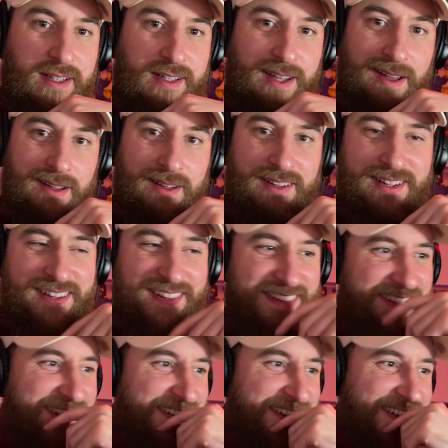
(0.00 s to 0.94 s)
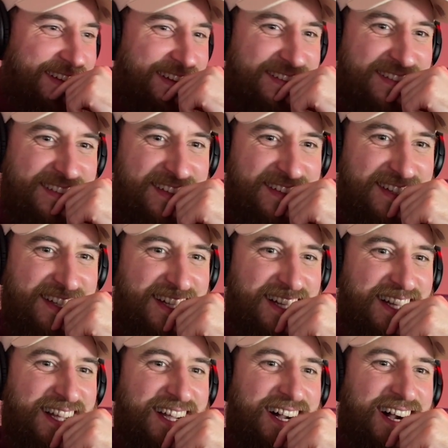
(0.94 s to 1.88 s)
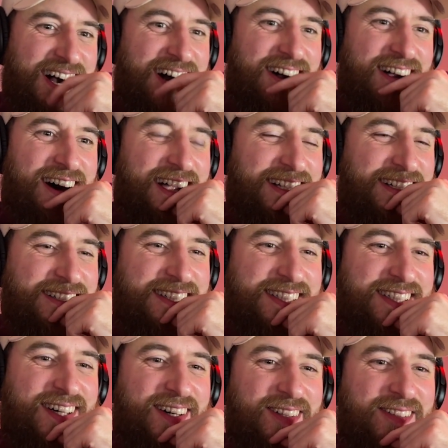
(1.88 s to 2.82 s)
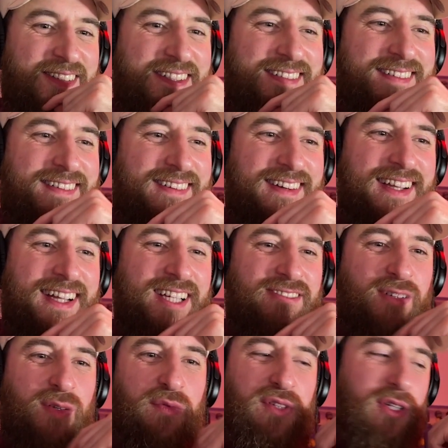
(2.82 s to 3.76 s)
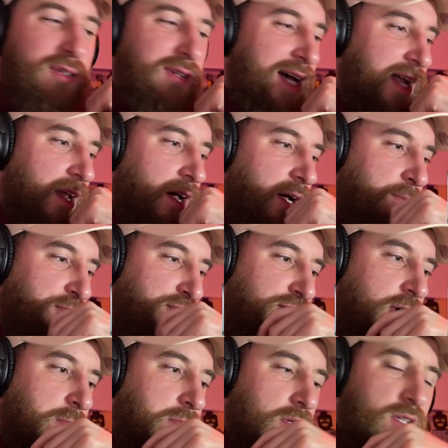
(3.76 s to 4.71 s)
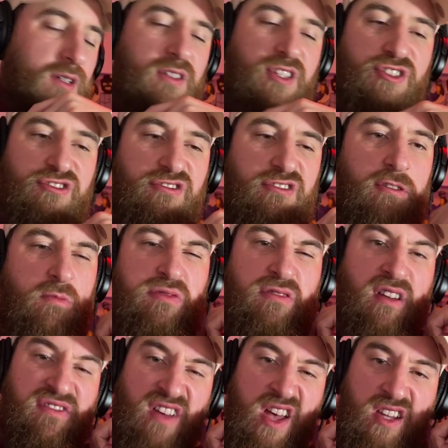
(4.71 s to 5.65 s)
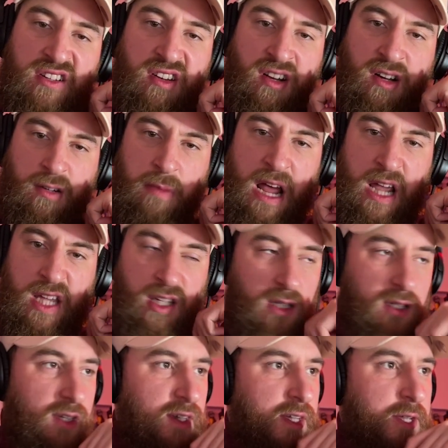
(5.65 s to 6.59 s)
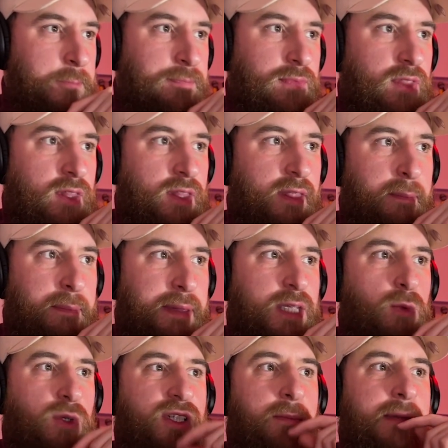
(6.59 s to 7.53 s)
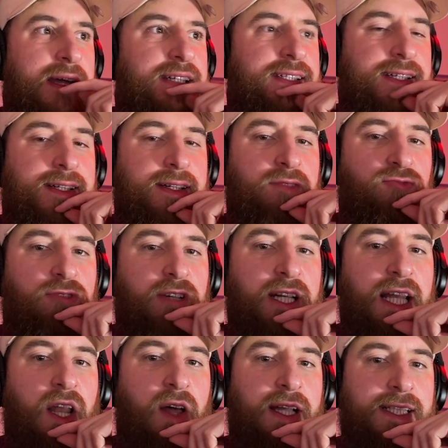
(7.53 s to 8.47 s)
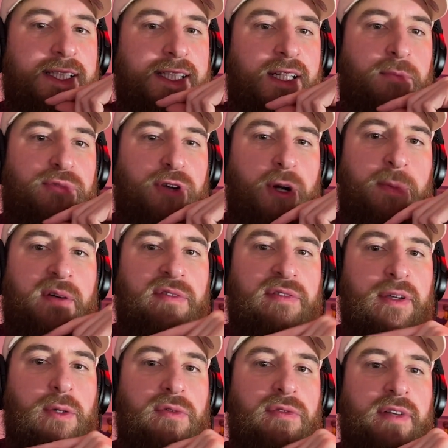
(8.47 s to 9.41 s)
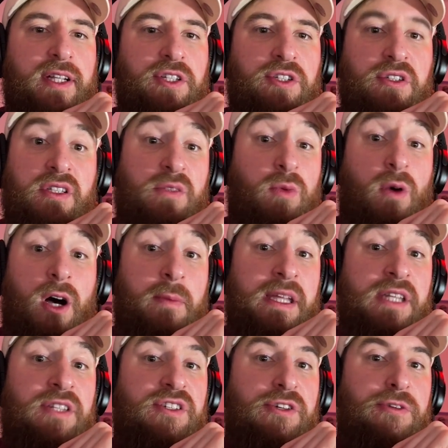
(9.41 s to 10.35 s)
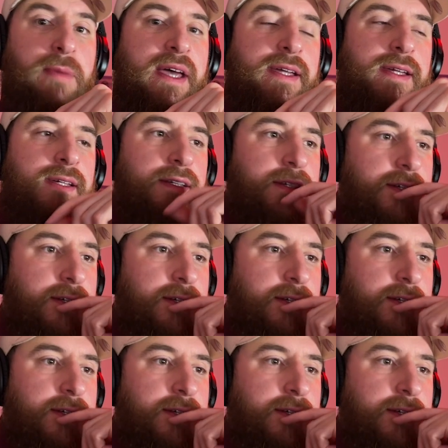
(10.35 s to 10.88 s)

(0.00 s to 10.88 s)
You can. All right, so let's review that like a proper, true professional, mate. The beat was amazing. Really liked it. Proper filthy. Just what I'm into, mate.